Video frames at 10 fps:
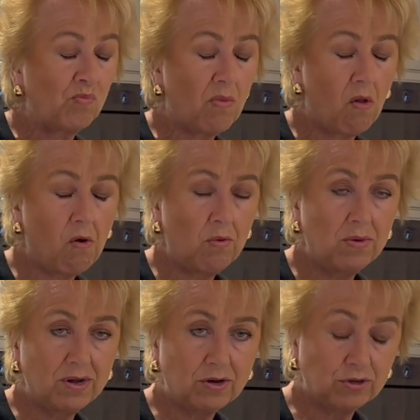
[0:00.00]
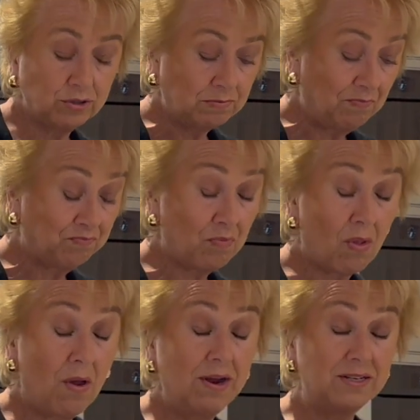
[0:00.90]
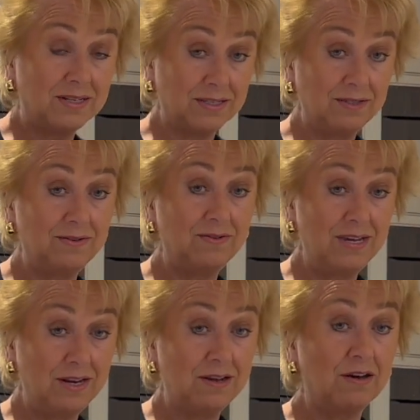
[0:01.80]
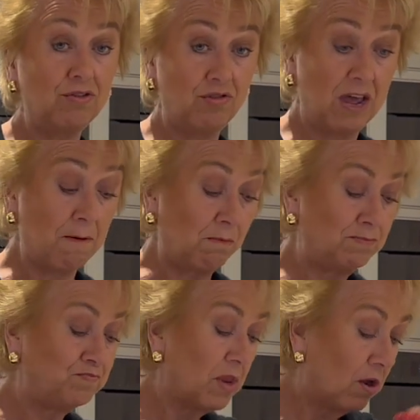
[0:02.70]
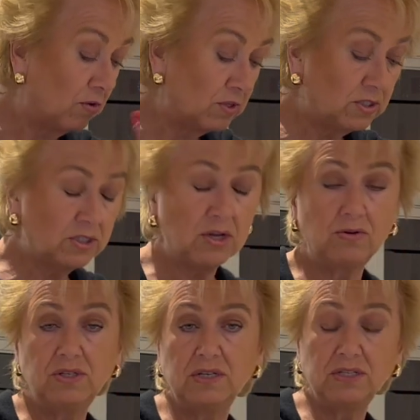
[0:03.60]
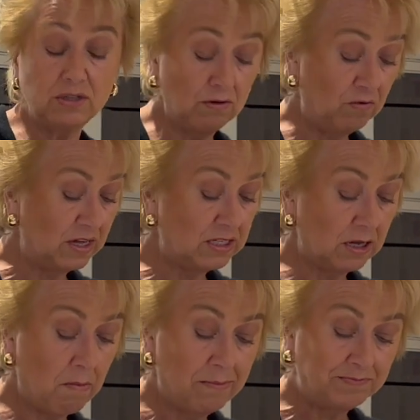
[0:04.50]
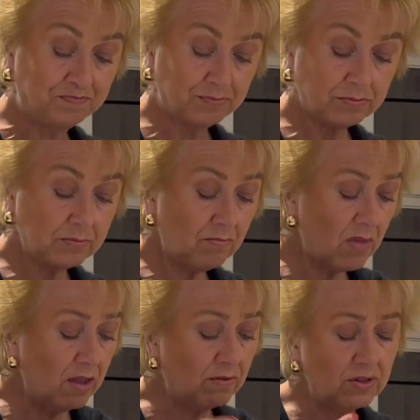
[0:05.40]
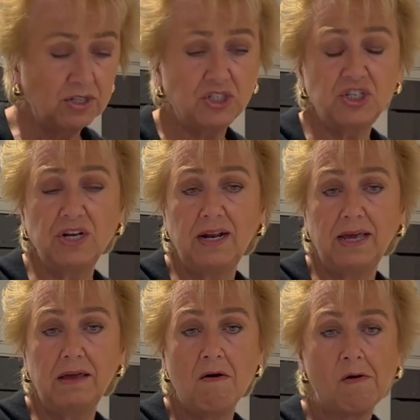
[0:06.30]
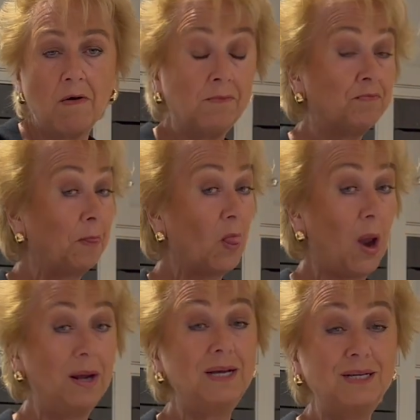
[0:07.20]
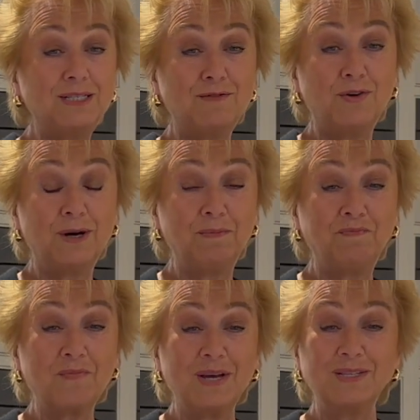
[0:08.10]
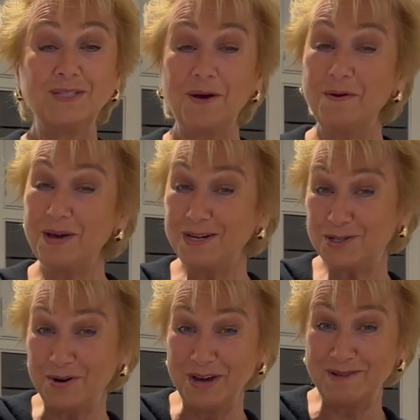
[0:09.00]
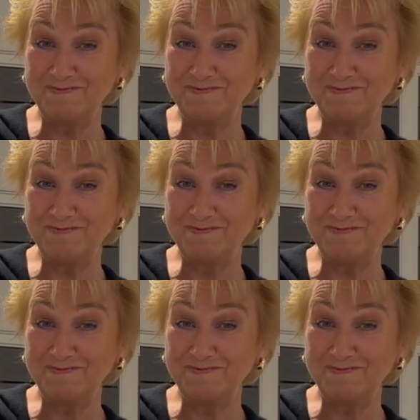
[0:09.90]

Oh my God, it doesn't need a thing. Got the saltiness of the feta. You've got the chili. It is divine. So enjoy.